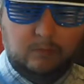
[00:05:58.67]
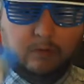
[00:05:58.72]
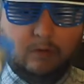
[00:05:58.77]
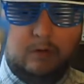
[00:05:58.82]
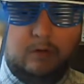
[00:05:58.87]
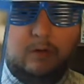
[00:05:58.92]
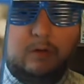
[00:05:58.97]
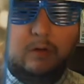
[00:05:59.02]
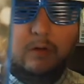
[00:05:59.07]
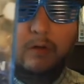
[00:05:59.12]

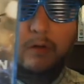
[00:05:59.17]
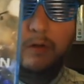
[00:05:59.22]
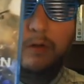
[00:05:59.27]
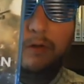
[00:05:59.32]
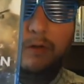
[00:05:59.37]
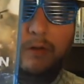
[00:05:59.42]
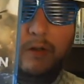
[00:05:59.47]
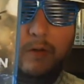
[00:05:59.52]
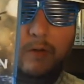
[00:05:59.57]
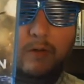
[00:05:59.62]
Good uh,
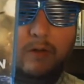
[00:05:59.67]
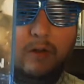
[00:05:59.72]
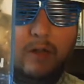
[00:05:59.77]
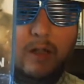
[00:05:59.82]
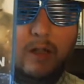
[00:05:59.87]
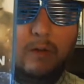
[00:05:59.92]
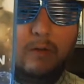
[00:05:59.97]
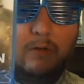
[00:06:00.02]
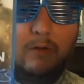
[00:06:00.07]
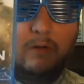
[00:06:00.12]
Steven
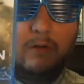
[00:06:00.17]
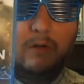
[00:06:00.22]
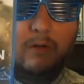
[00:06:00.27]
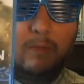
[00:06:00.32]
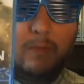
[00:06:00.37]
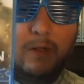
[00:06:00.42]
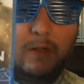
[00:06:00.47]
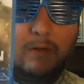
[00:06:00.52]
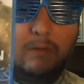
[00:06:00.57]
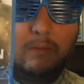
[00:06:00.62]
Seagal and a good
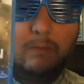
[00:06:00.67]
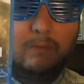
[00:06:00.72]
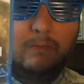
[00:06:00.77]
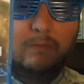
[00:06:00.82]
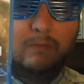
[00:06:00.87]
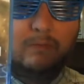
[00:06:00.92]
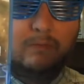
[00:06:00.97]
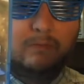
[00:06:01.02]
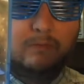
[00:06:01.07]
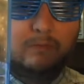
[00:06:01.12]
man.
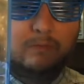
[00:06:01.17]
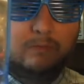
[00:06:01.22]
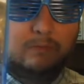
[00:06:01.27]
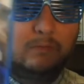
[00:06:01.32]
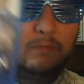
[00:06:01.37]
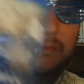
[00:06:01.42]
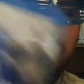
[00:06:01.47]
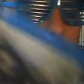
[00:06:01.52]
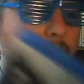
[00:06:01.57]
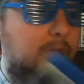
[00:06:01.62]

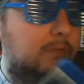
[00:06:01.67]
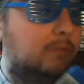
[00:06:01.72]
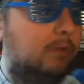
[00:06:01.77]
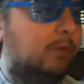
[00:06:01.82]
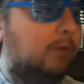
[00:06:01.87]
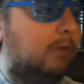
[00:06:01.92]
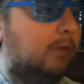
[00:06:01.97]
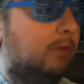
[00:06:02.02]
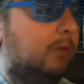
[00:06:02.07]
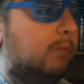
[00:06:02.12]

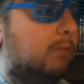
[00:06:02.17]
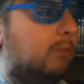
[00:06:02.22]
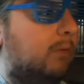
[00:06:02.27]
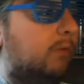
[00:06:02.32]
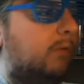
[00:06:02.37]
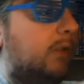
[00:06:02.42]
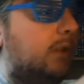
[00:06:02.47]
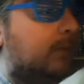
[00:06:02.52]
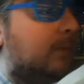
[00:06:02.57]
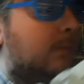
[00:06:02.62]
Good
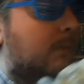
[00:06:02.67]
movie.